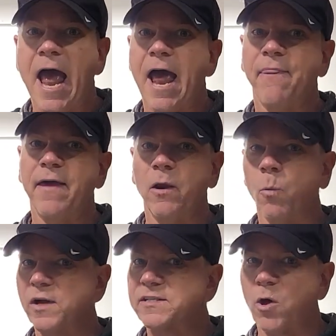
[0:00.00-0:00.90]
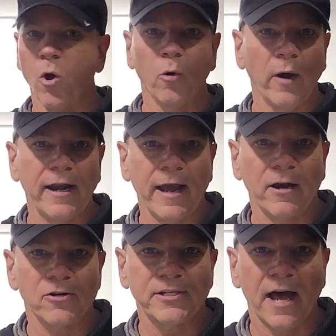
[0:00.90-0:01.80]
And then once the whole
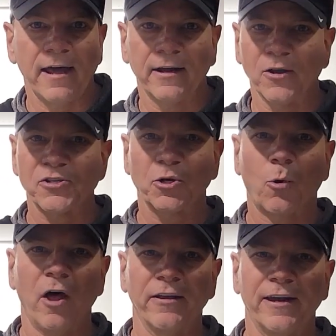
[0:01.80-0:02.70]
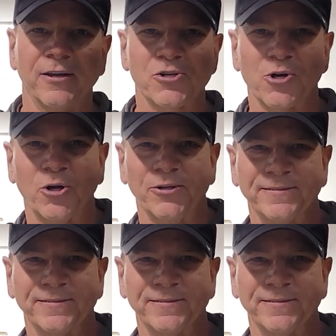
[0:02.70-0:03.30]
radiator is done, it goes to quality control.